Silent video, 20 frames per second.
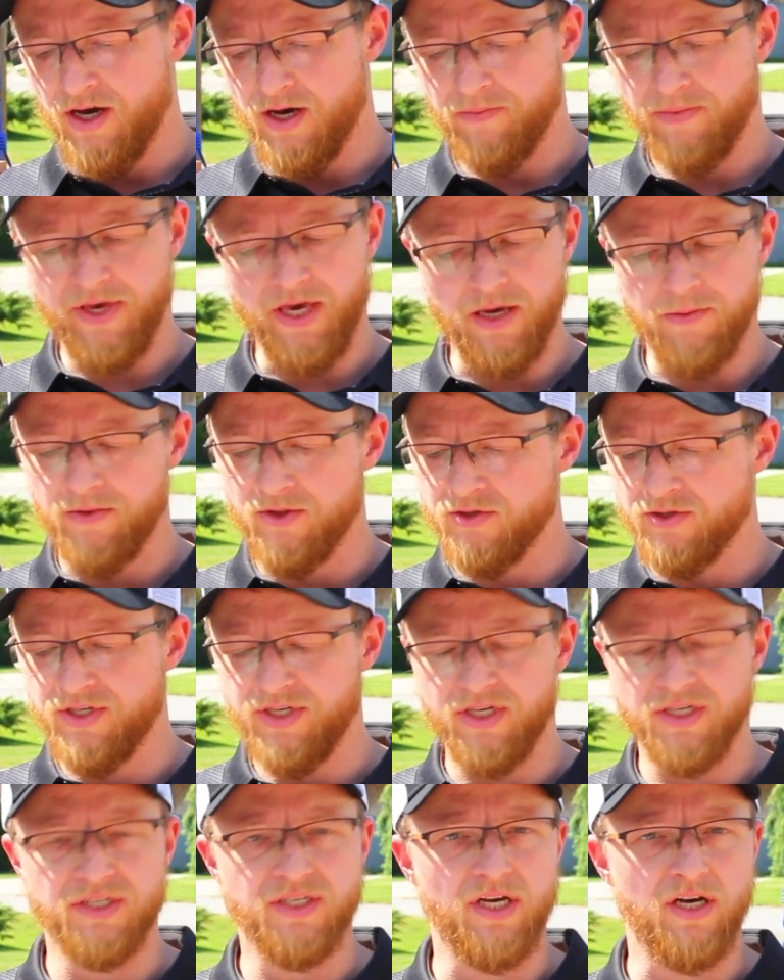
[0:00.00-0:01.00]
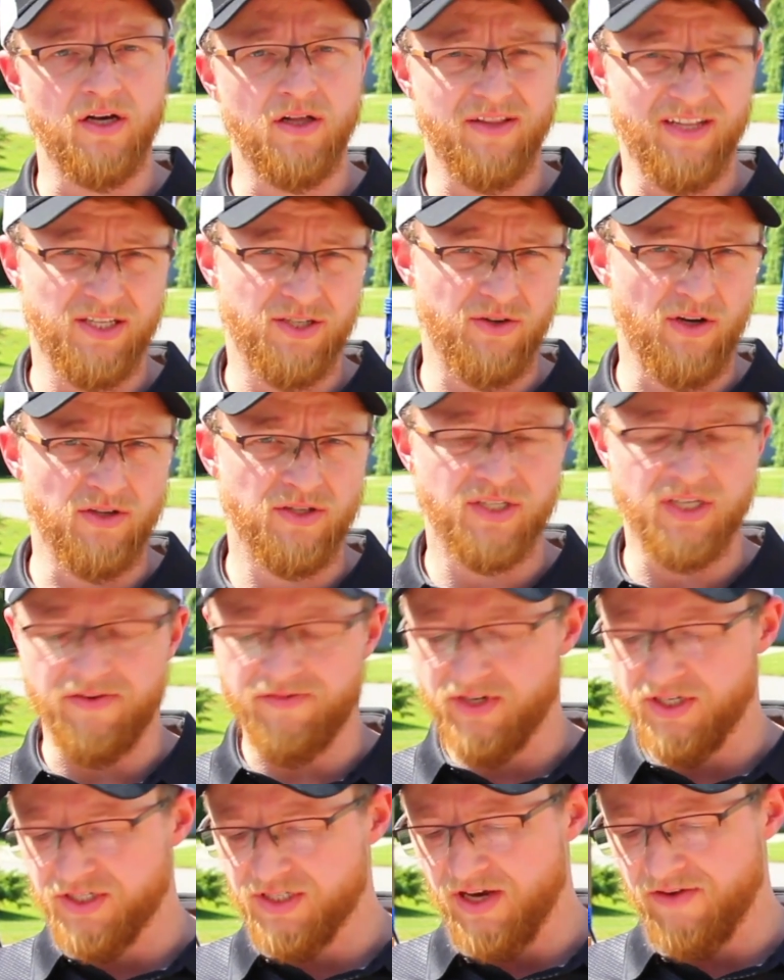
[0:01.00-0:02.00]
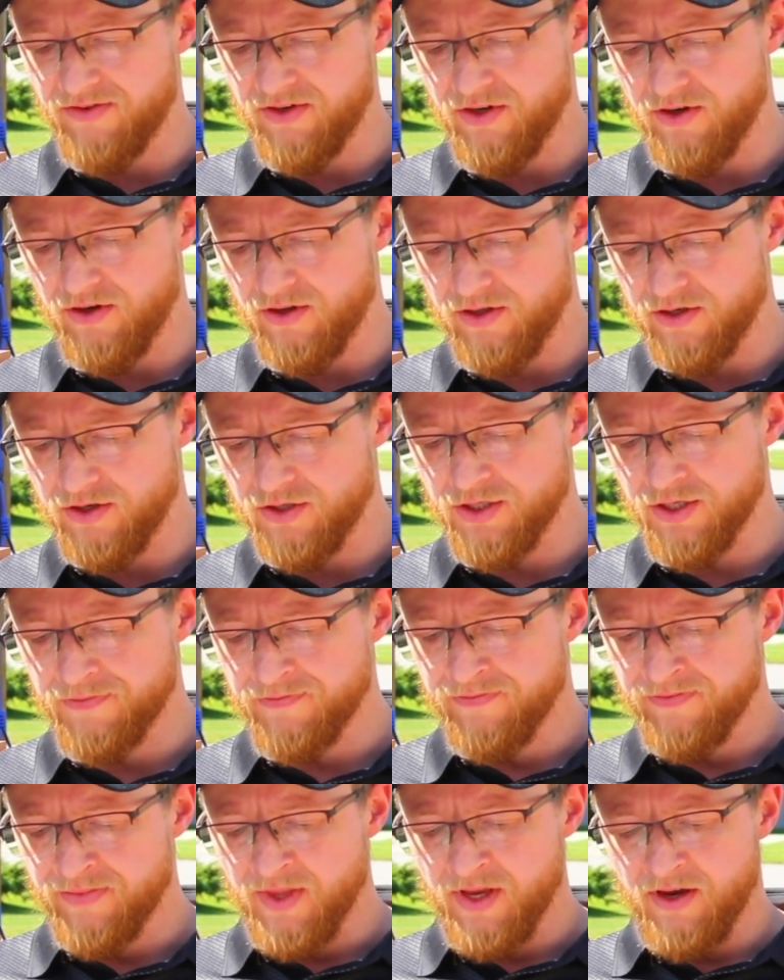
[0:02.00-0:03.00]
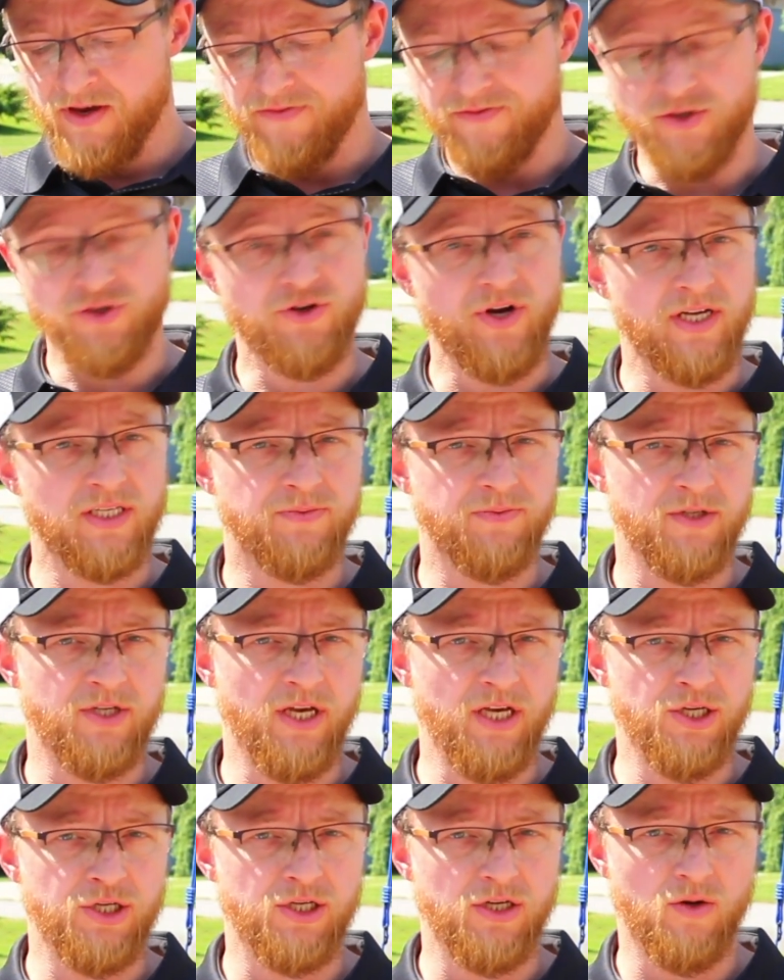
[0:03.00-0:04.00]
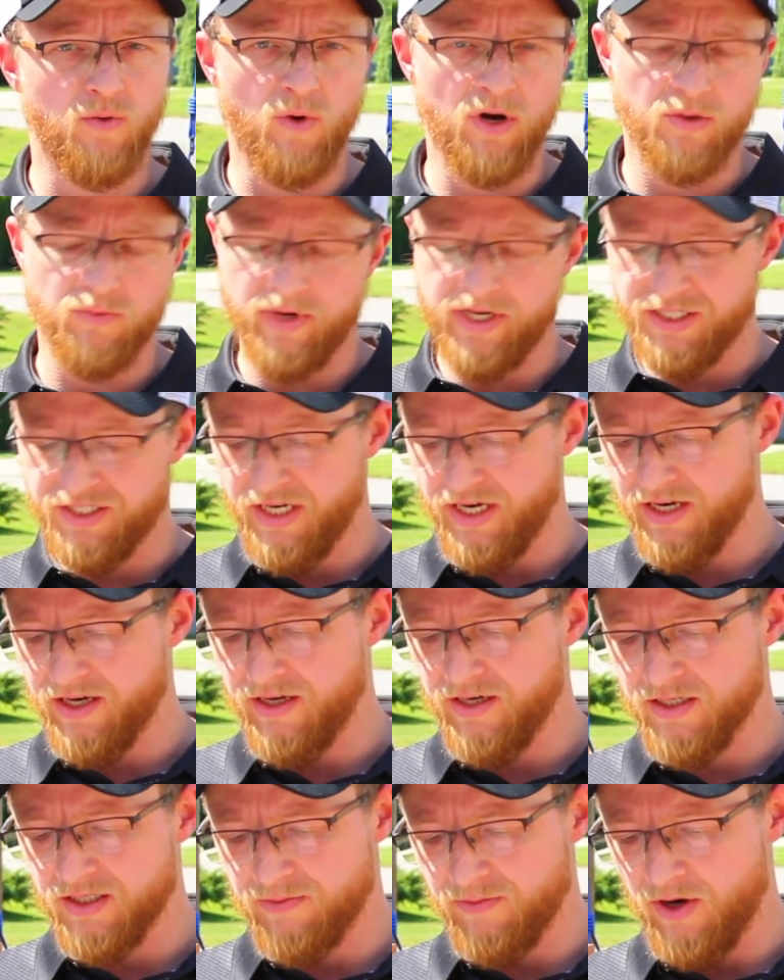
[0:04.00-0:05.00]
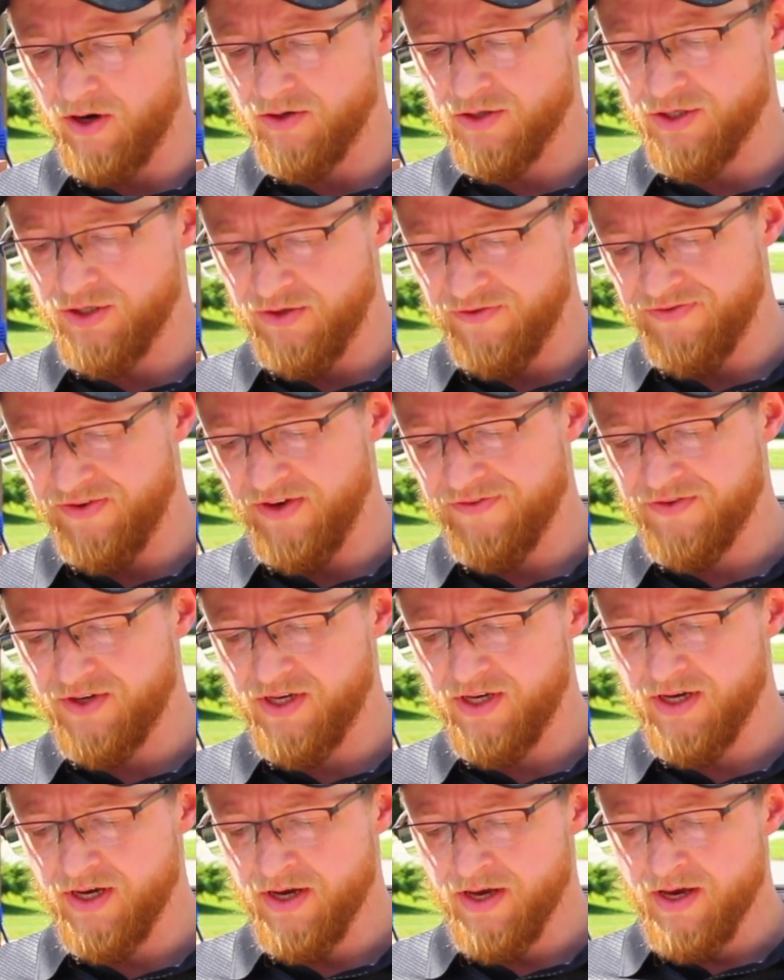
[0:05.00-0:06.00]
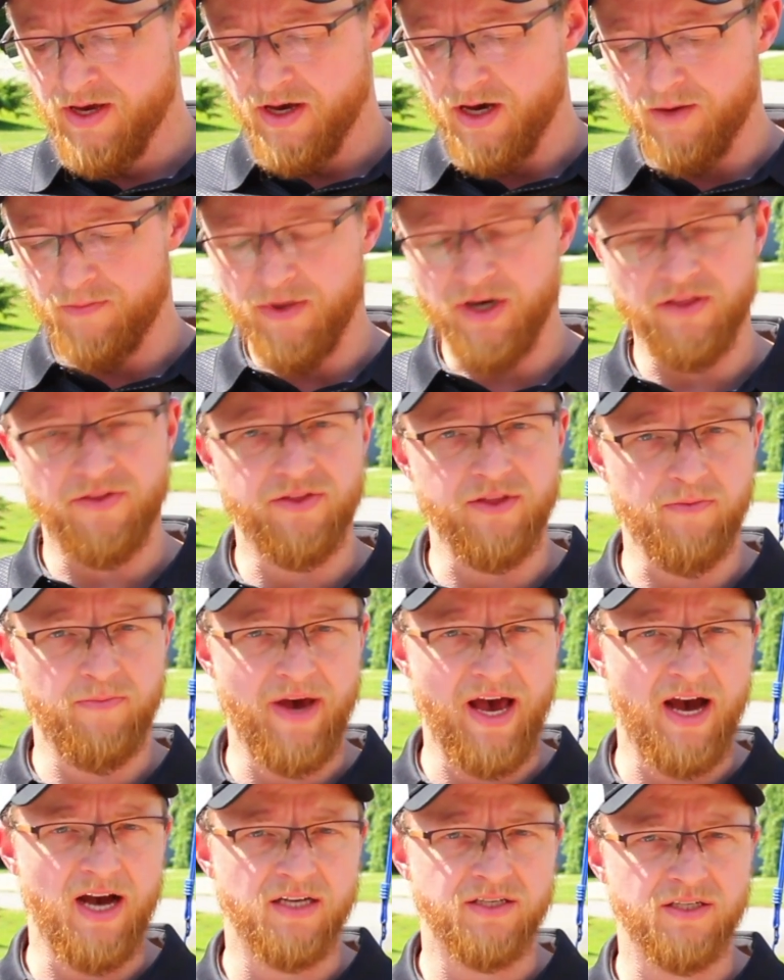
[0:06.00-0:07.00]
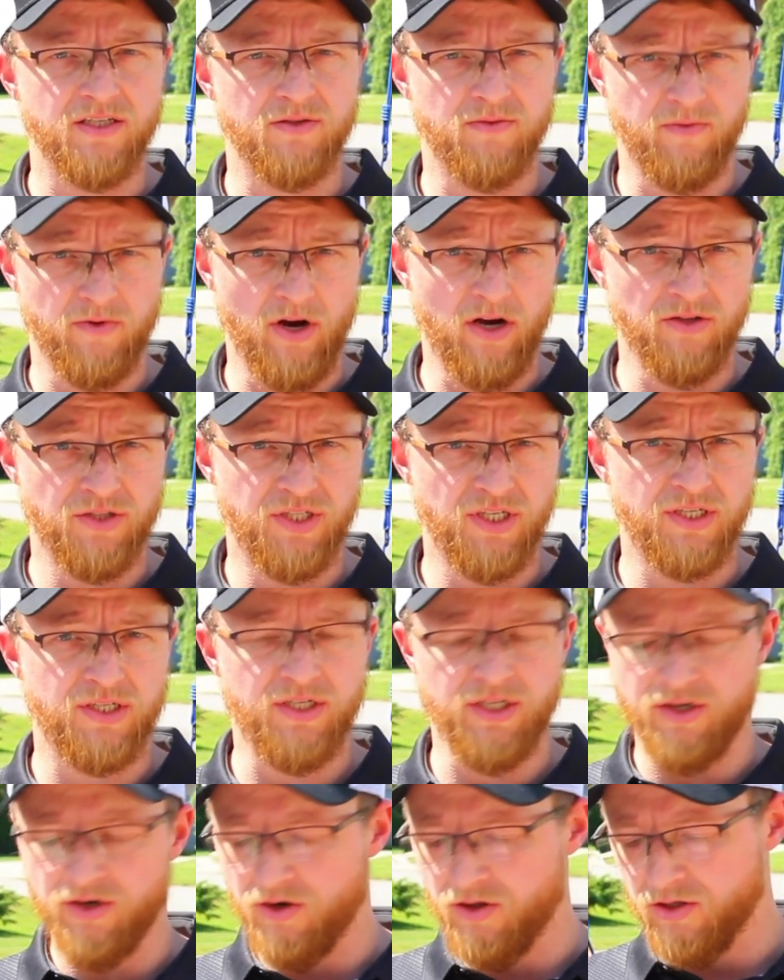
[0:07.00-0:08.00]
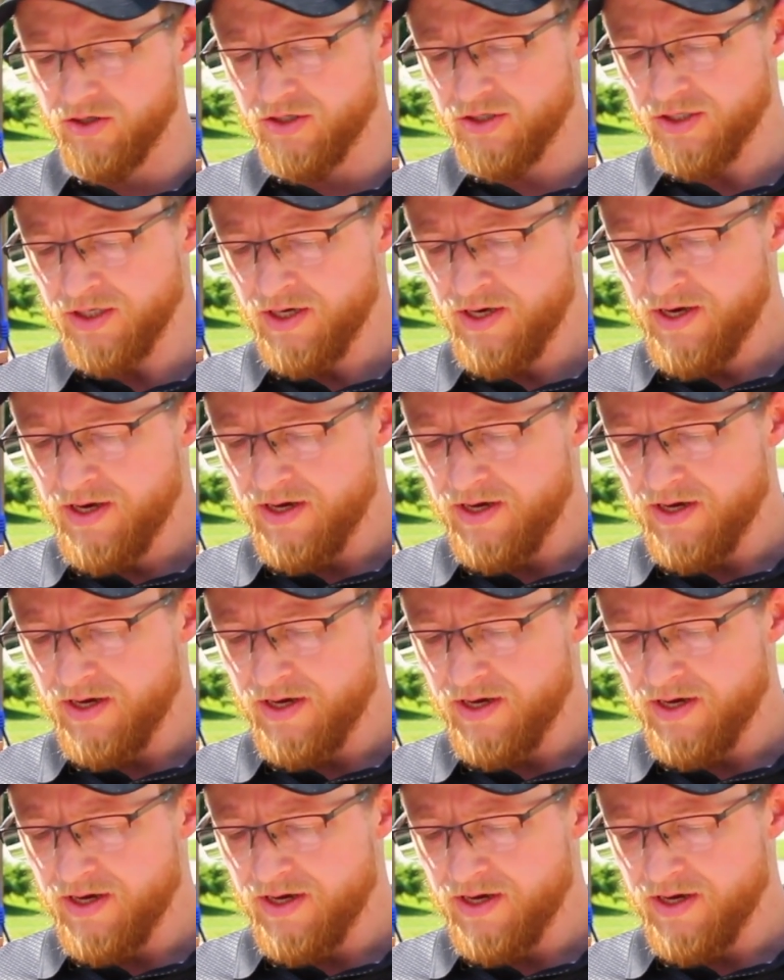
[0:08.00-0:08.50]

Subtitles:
cable or DSL, that's around $77. For transportation, a one-way ticket is about $250. A monthly pass is around $60.